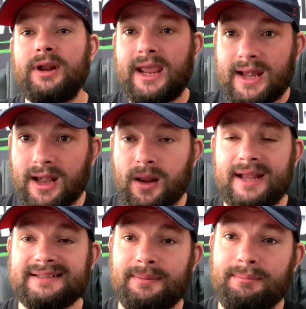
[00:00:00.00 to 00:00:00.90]
to
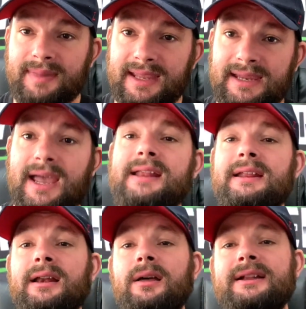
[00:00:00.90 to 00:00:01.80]
enlighten me and
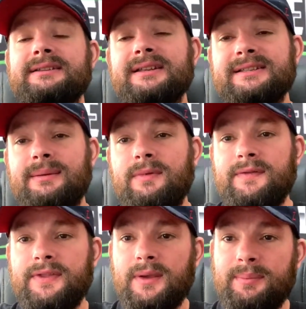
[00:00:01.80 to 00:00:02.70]
enlighten some
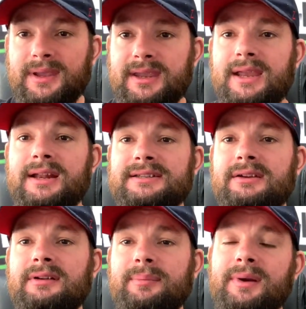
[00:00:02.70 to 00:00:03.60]
of the beginner
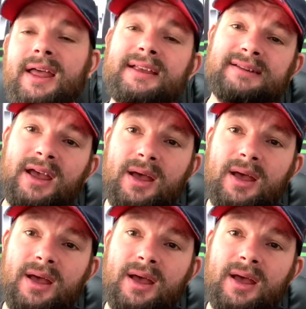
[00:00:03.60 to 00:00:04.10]
Tyranid players,